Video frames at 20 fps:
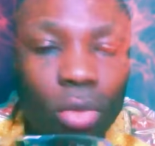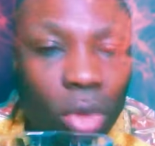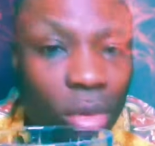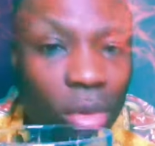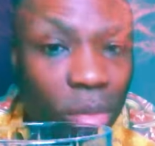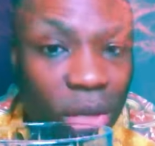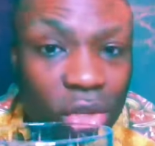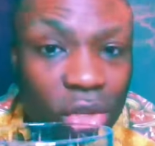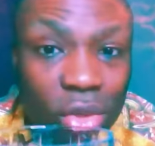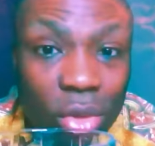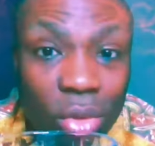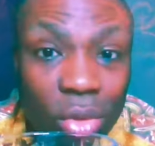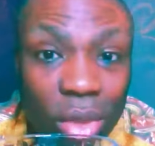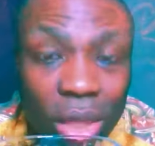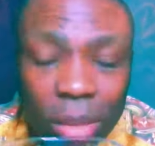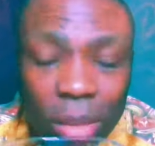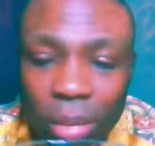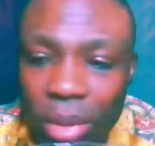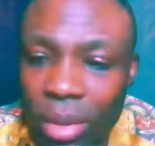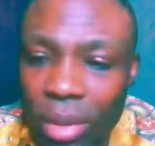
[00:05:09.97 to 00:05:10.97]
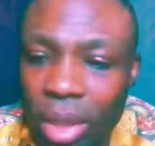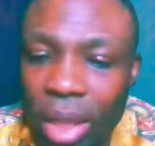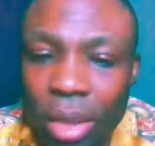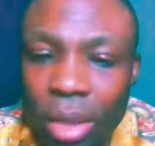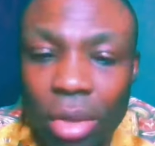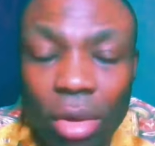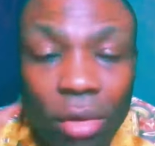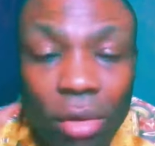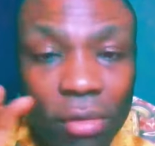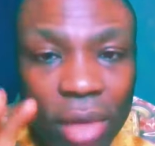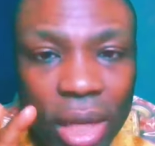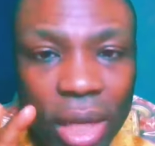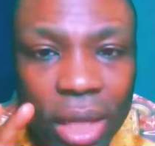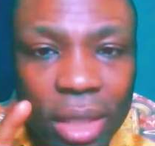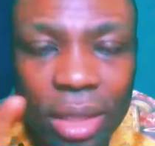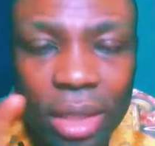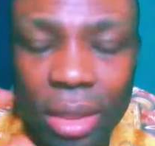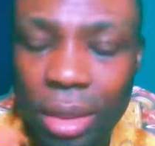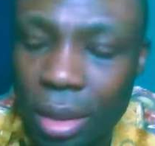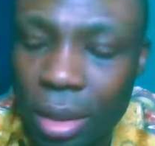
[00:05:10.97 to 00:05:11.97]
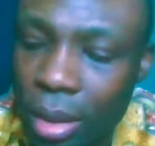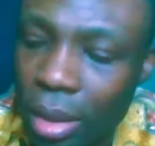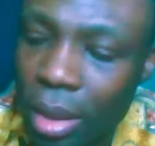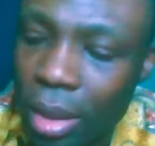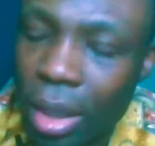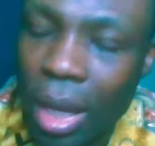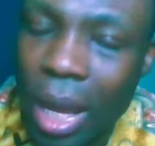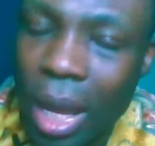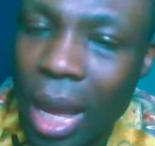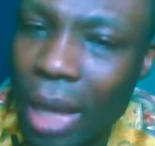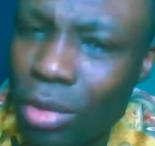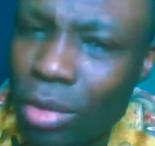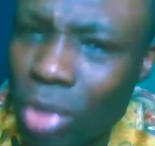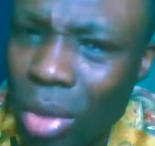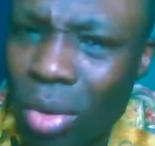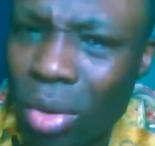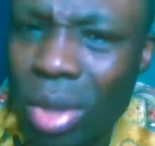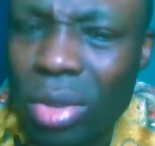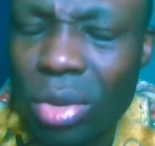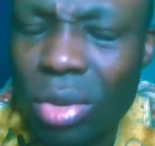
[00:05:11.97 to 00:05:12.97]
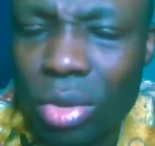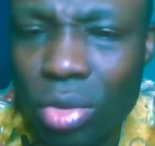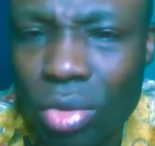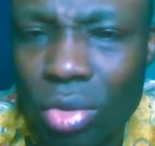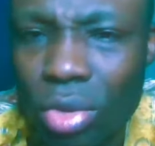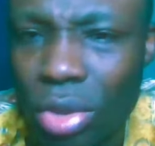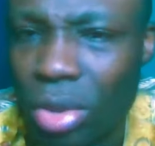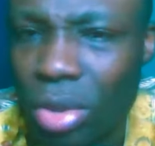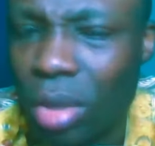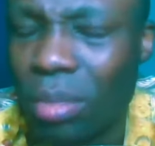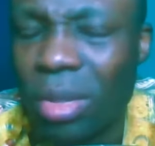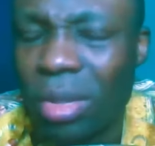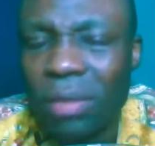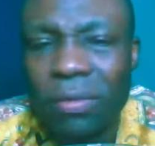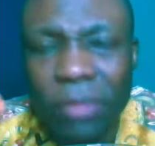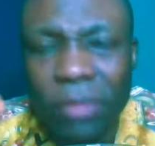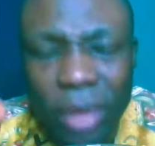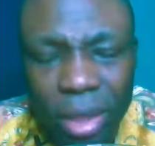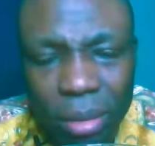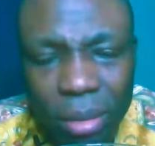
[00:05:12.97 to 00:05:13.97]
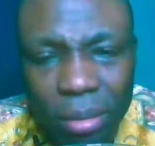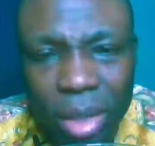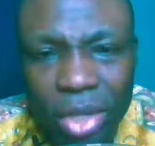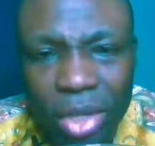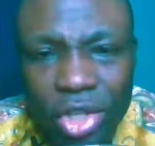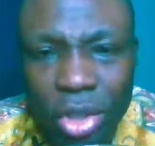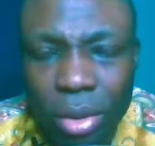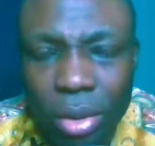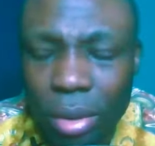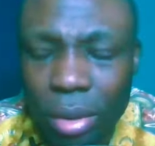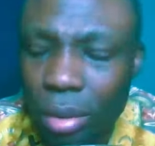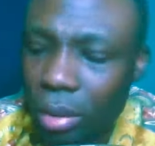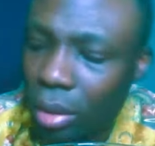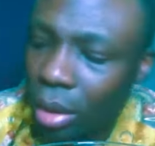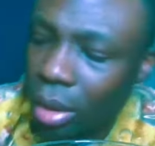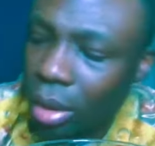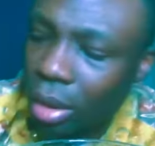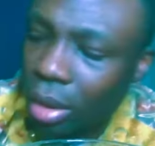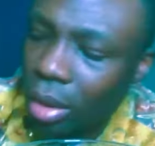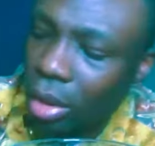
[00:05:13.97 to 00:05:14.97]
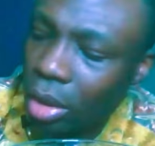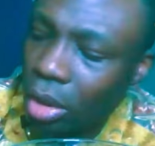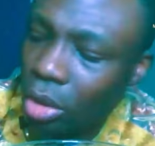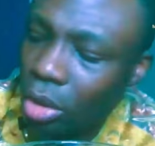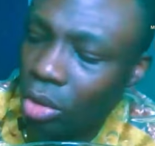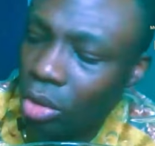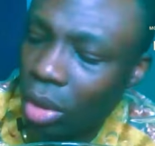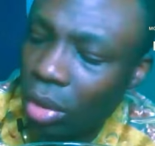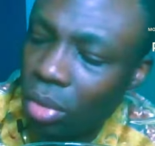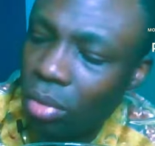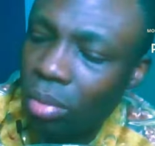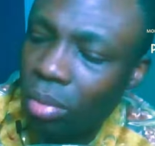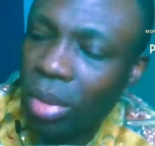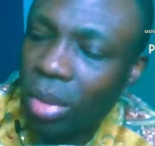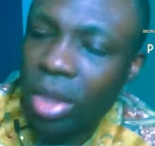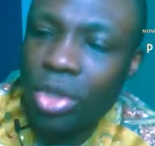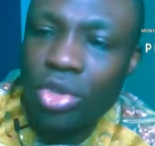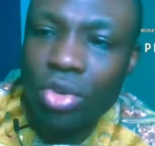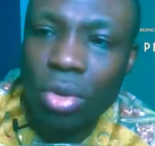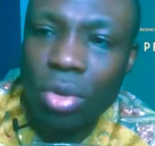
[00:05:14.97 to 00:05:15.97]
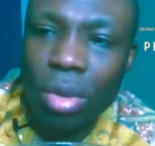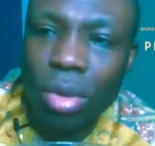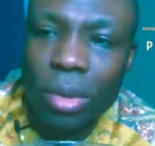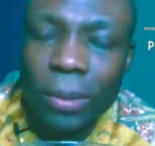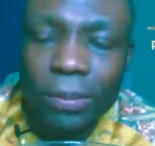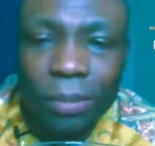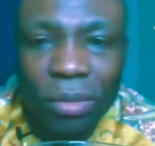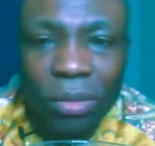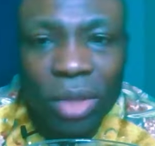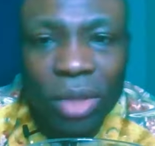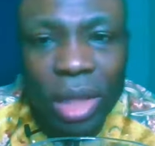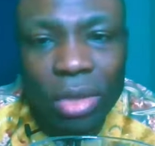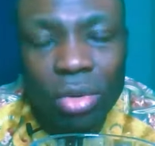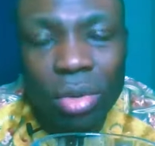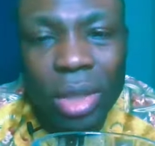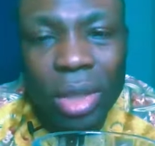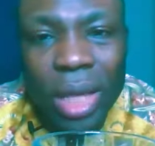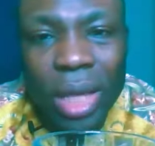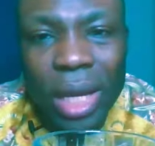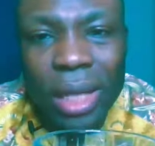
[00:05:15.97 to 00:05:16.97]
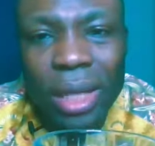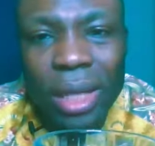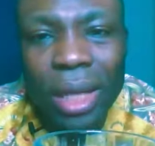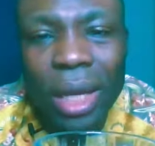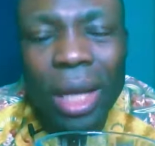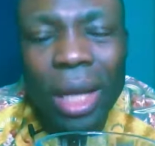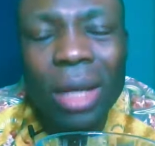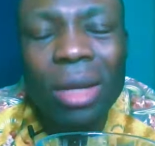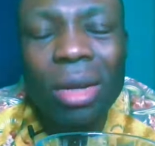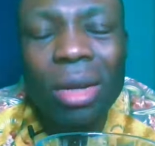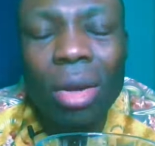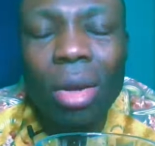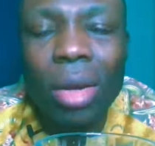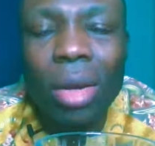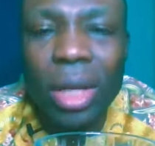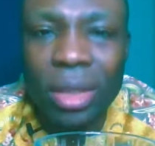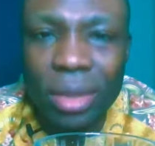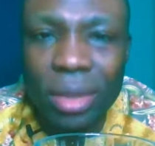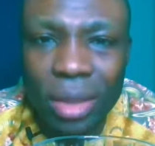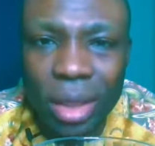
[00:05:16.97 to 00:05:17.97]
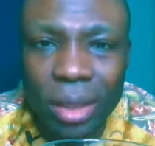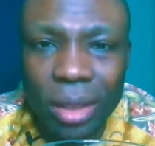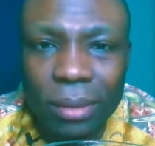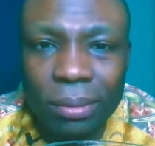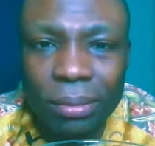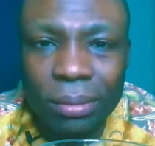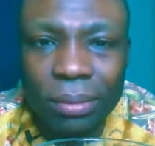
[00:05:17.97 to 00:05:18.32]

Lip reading: You want to make sure you keep it there, cover it, and you're going to do something very magical. You're going to make sure that you get a currency,